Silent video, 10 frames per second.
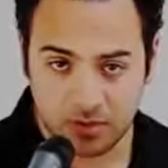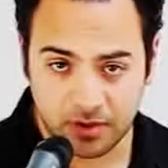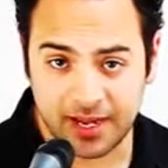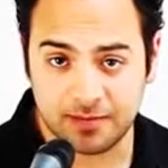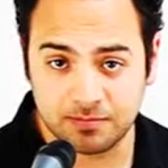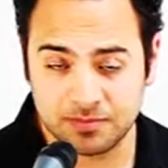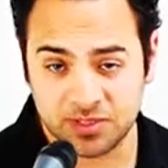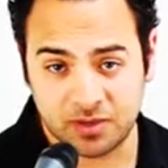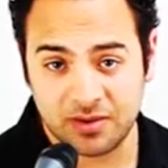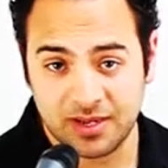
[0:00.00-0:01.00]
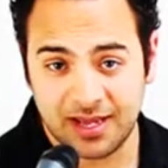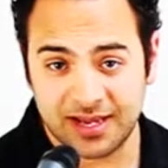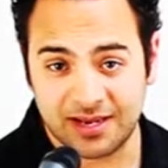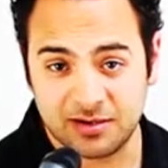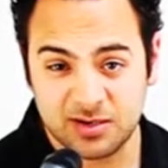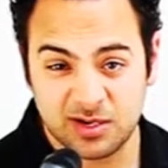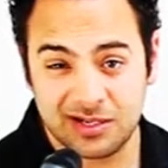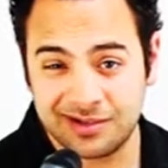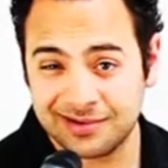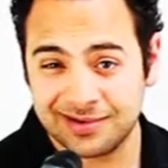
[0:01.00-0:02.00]
Okay, so again,
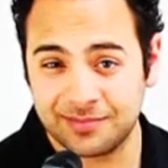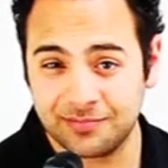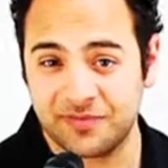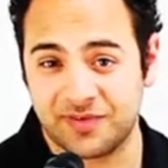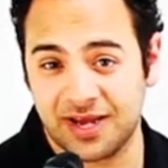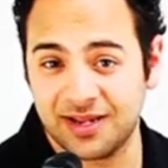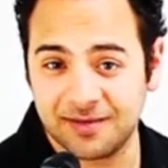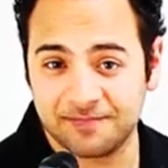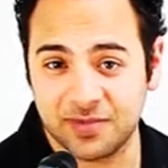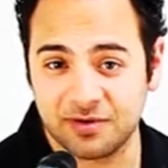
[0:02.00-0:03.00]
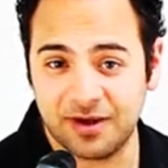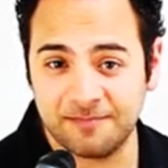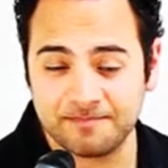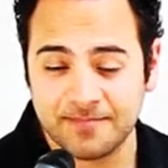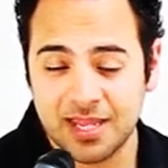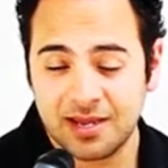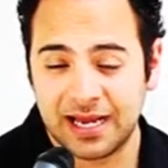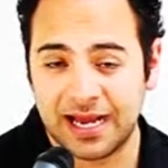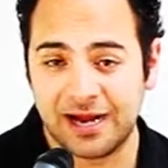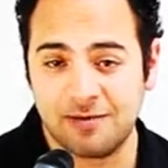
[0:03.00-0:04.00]
a bit of colour, all right?
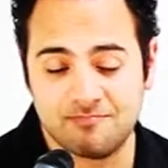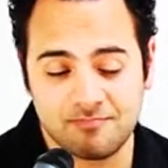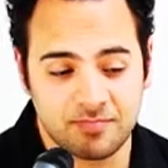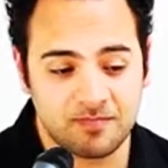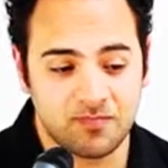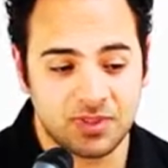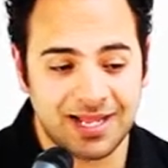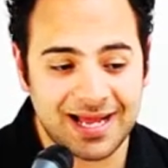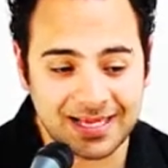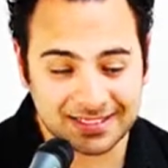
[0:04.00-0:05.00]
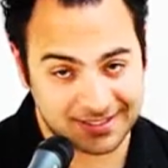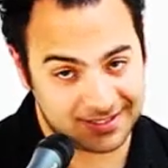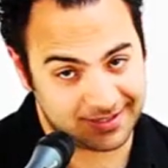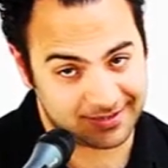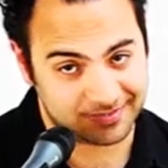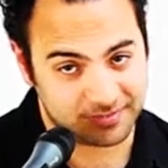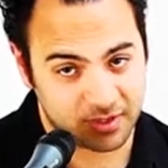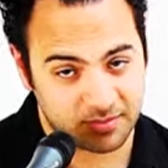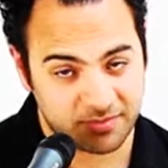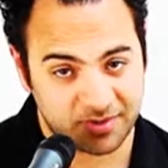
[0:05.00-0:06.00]
Lastly,
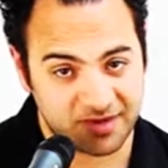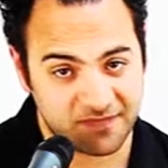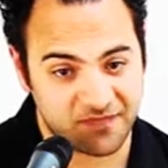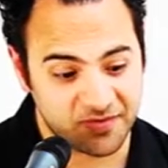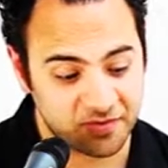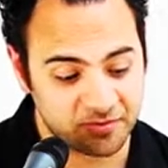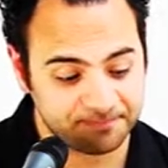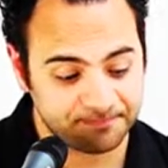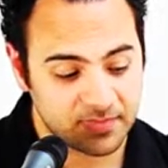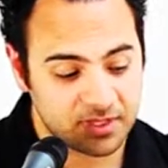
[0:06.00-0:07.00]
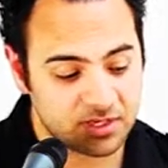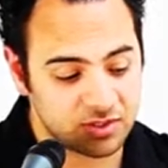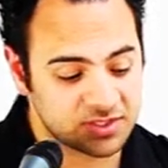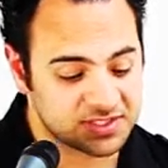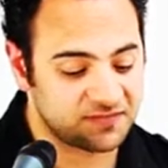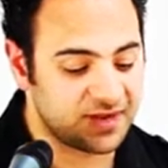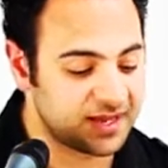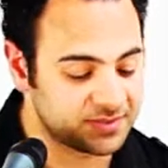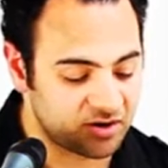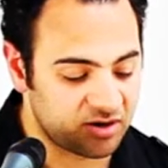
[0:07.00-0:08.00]
I'm going to play a fill that uses
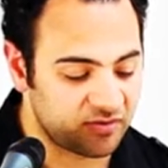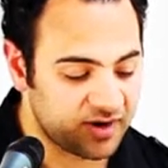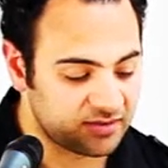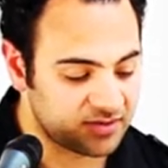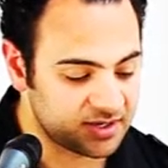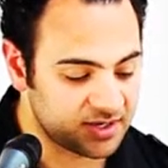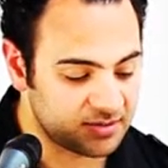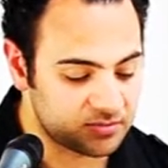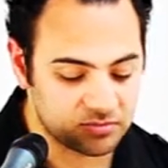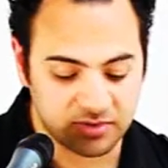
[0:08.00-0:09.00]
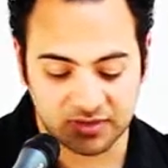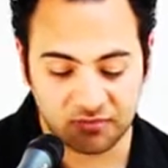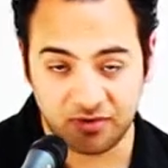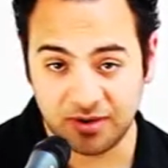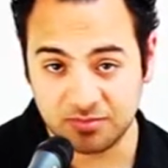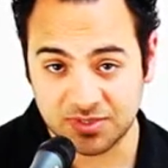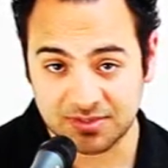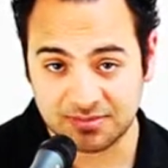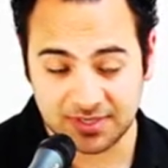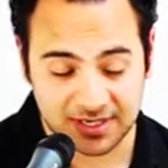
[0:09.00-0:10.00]
flams going around the
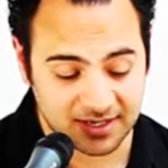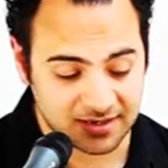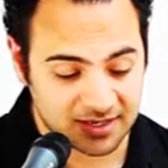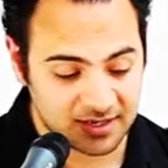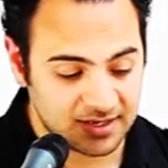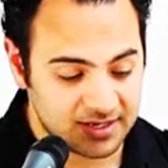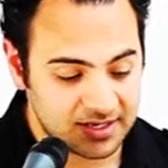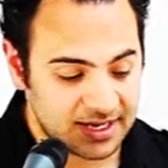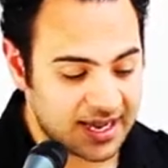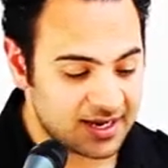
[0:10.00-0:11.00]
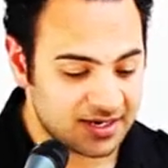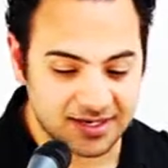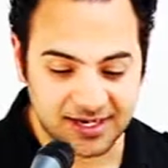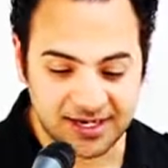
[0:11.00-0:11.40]
drums here, and